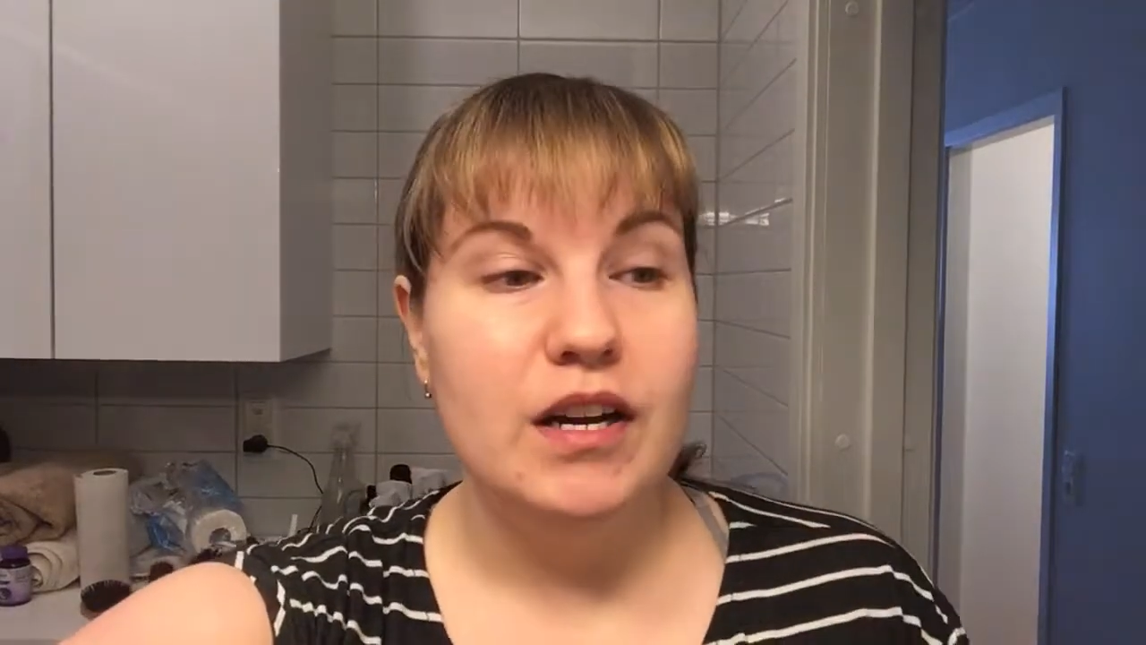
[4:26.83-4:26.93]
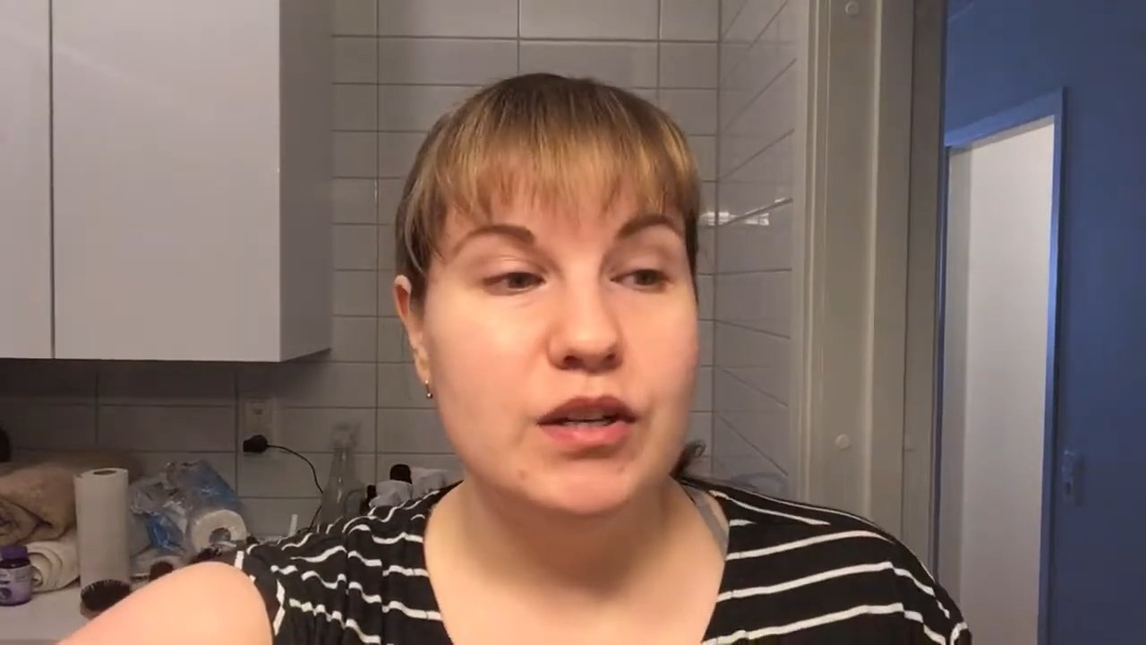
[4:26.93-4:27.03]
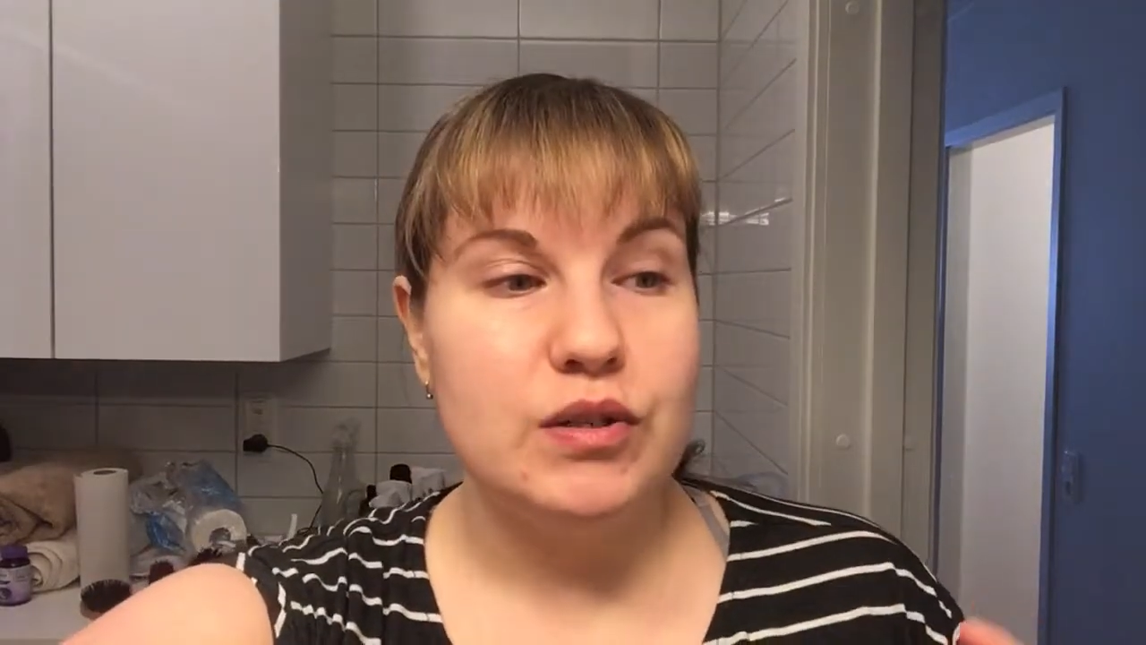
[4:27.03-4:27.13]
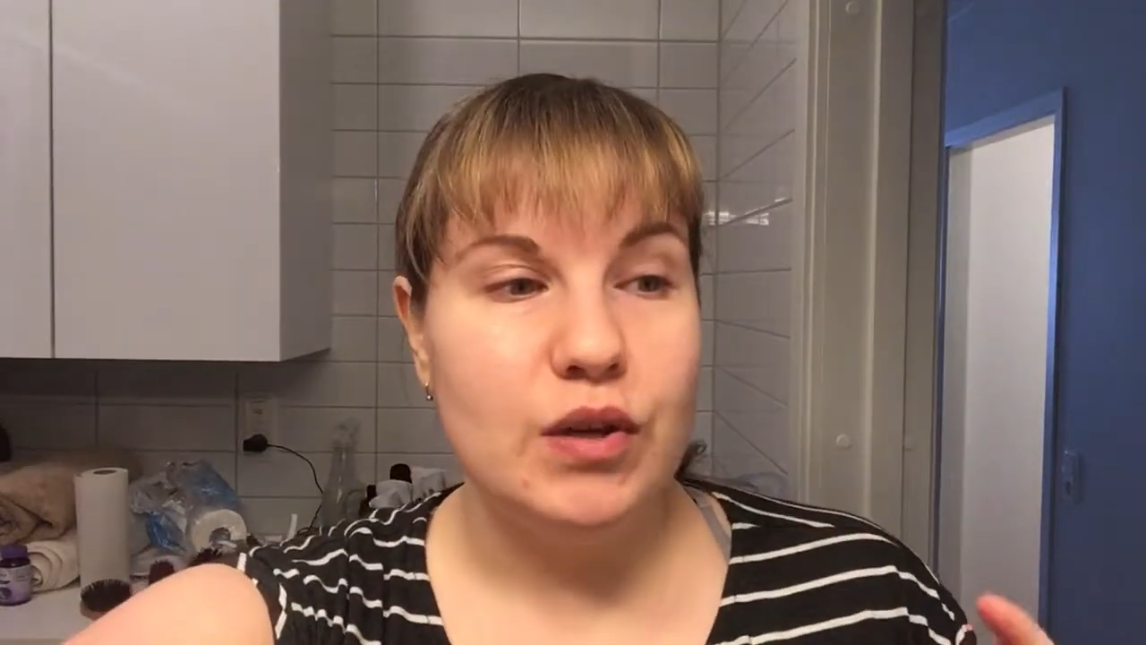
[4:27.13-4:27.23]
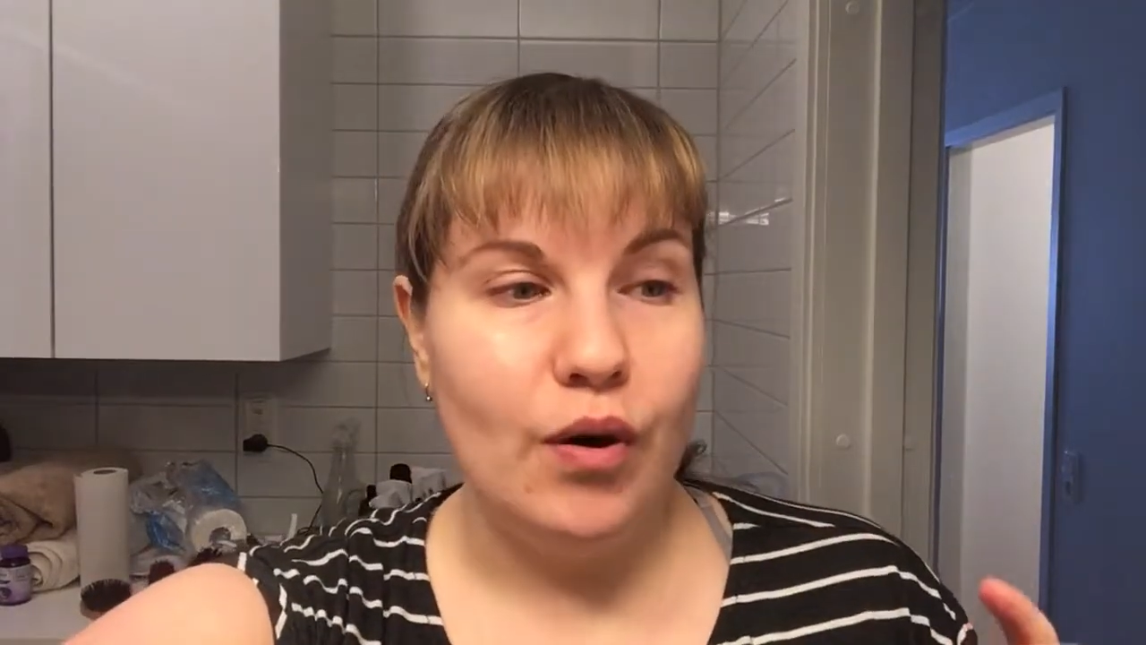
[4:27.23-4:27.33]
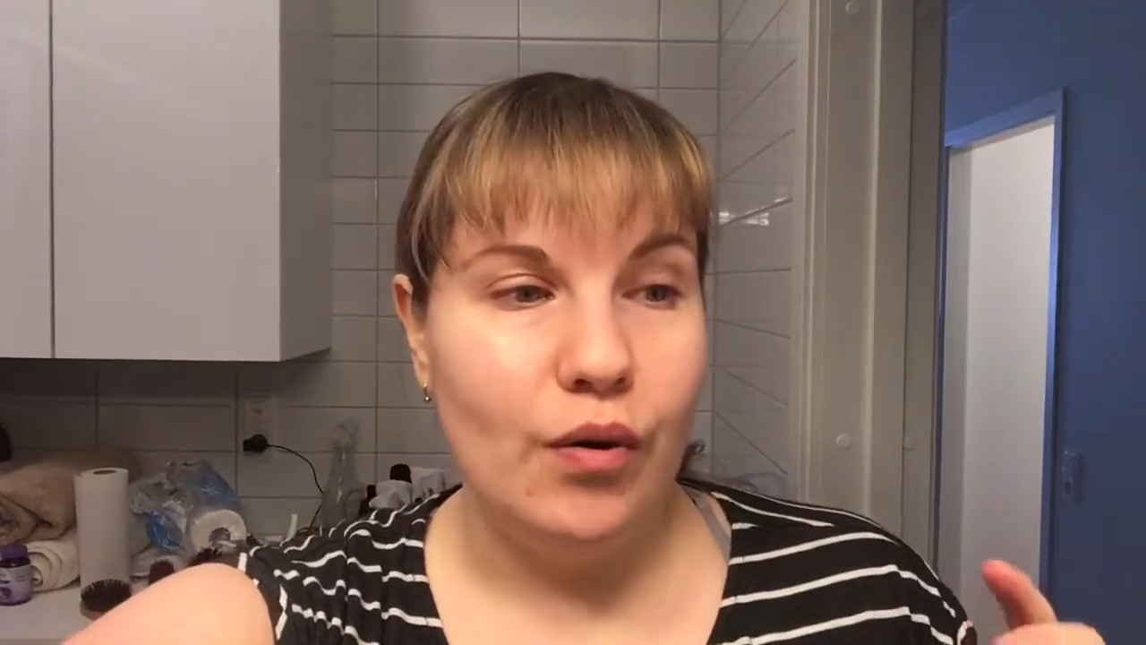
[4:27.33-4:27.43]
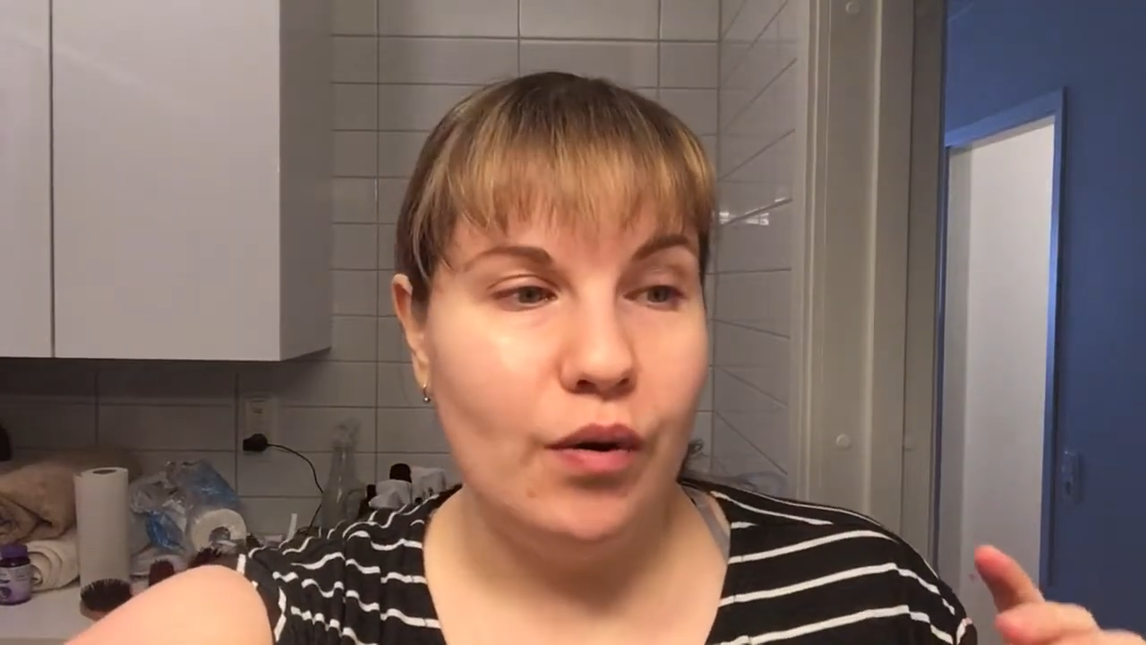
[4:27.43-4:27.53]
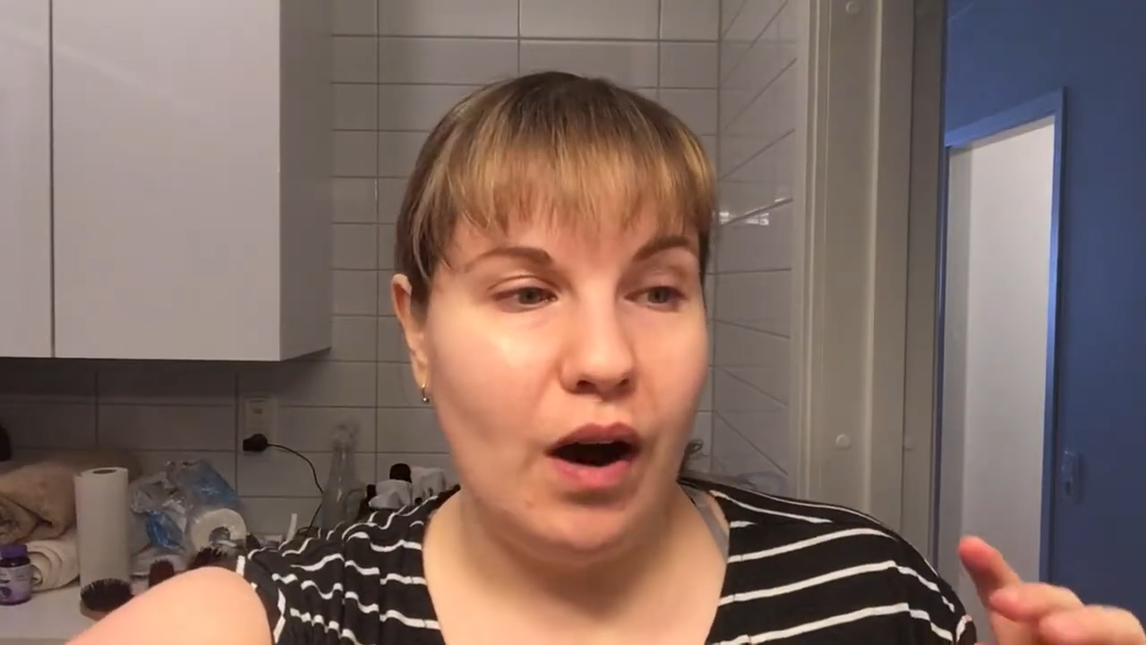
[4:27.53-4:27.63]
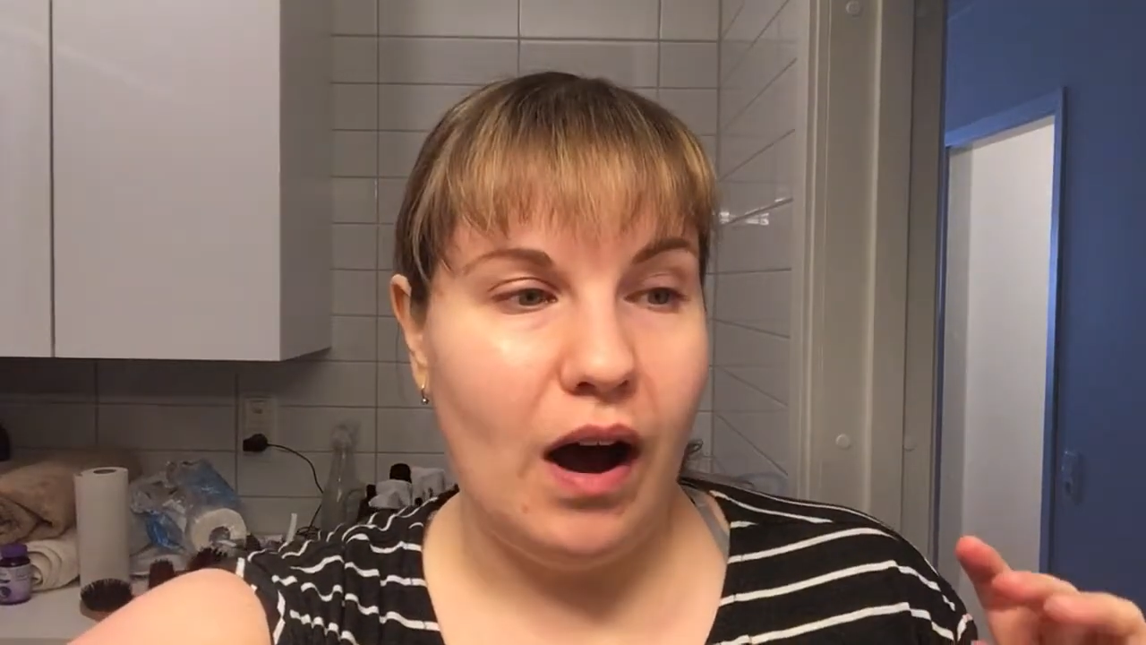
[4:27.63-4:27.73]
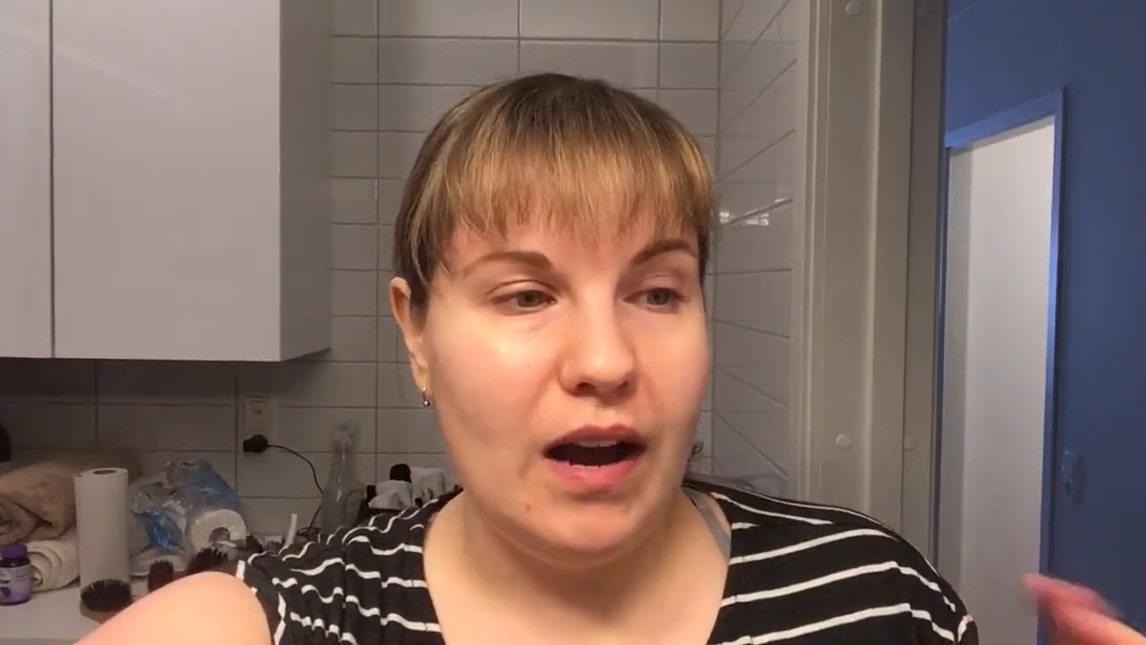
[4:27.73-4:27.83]

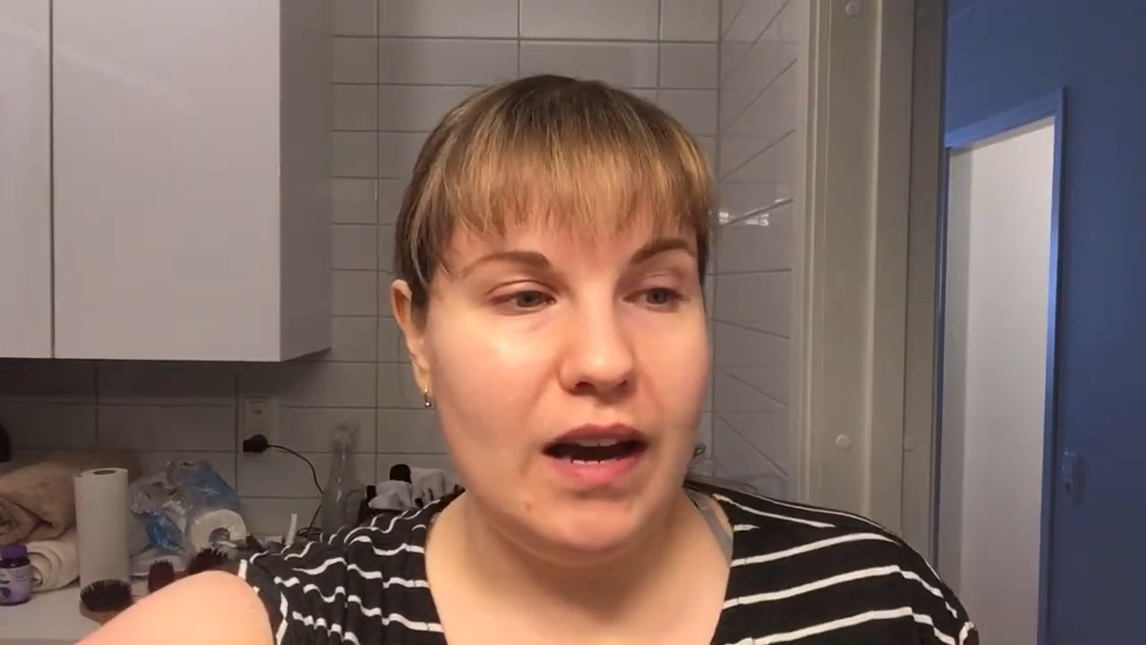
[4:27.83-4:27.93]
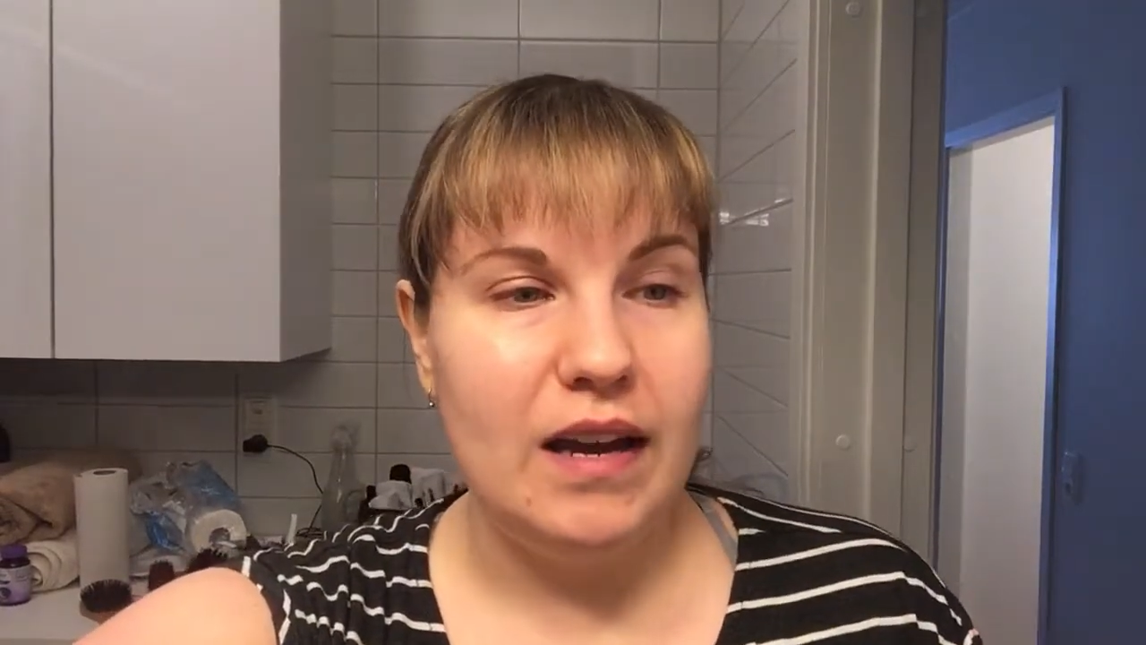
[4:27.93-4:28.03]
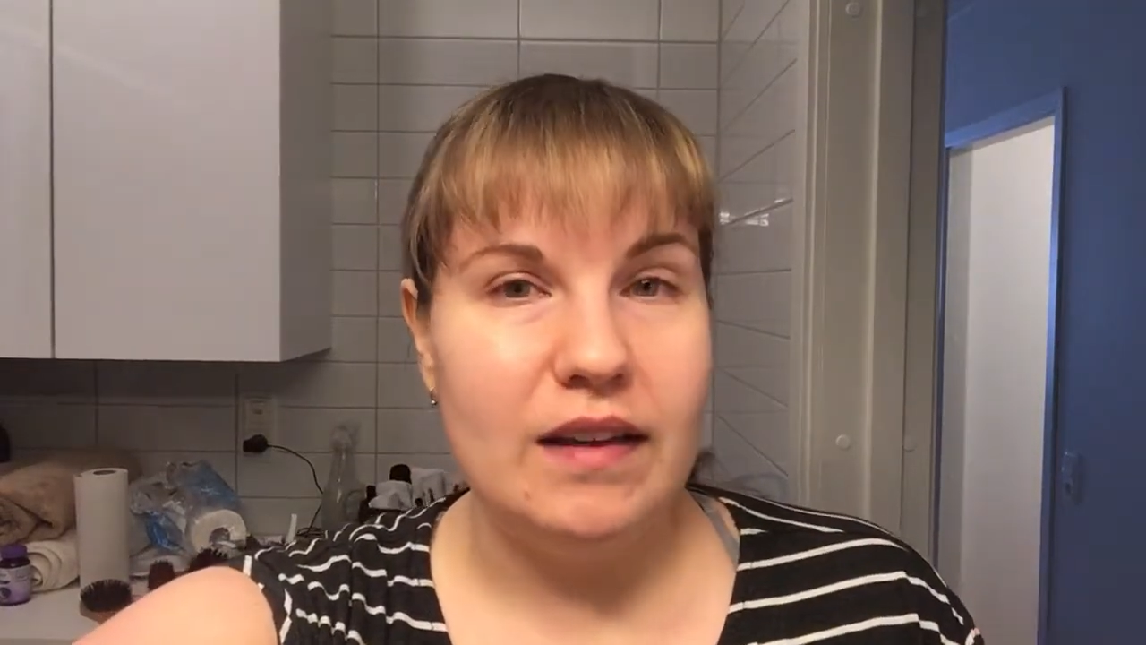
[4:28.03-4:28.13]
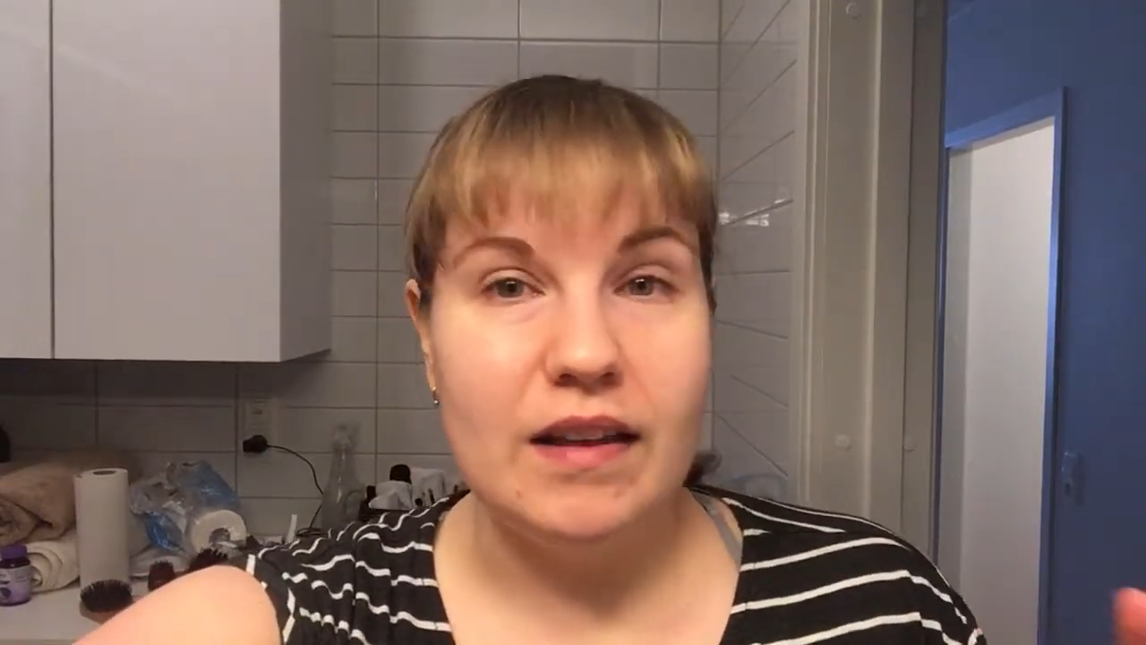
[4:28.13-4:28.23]
So I,